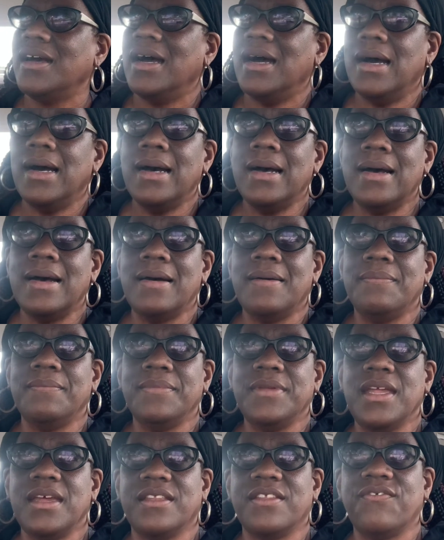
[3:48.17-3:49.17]
um,
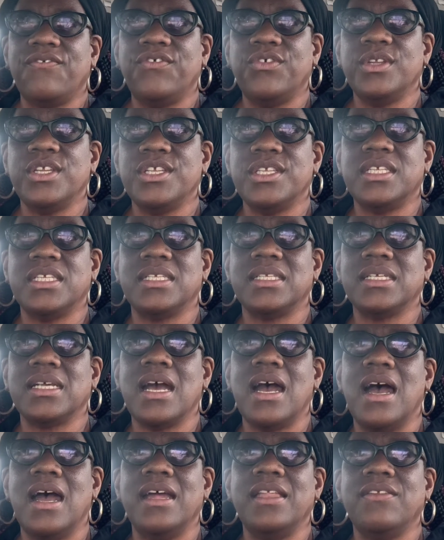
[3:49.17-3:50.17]
yeah, the footage is
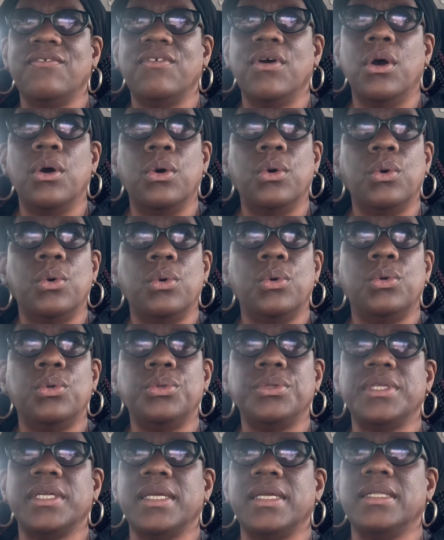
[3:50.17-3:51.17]
kind of
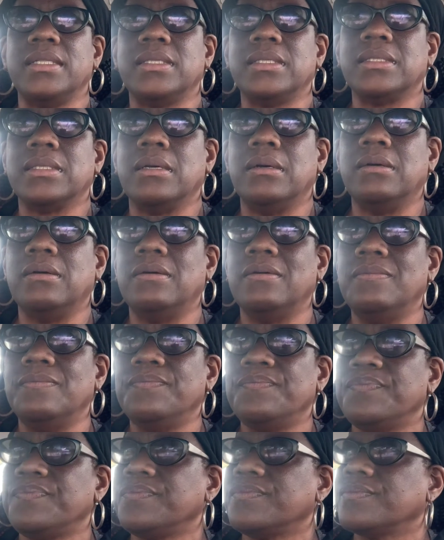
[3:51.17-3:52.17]
old, and so
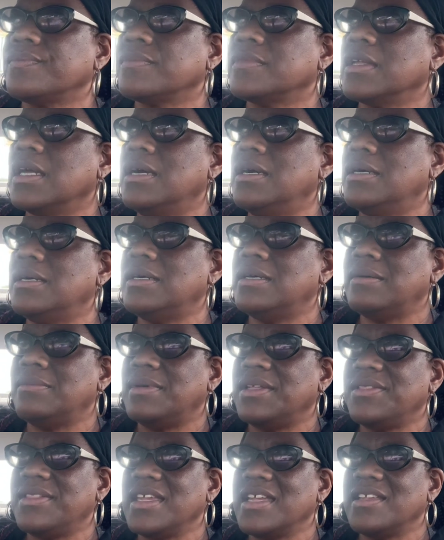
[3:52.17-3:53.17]
um,
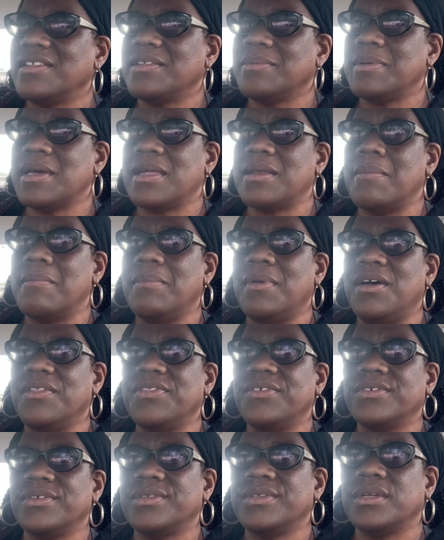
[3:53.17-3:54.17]
I think it's about a
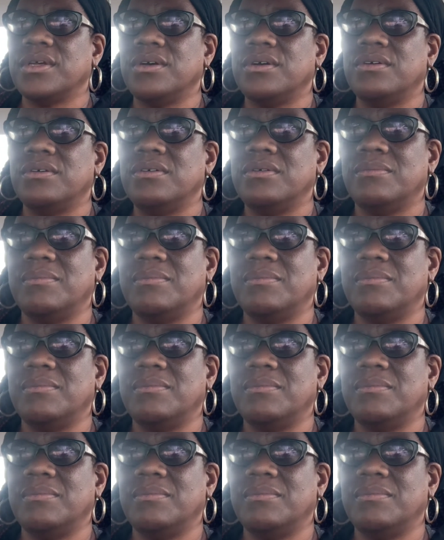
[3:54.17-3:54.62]
month or so.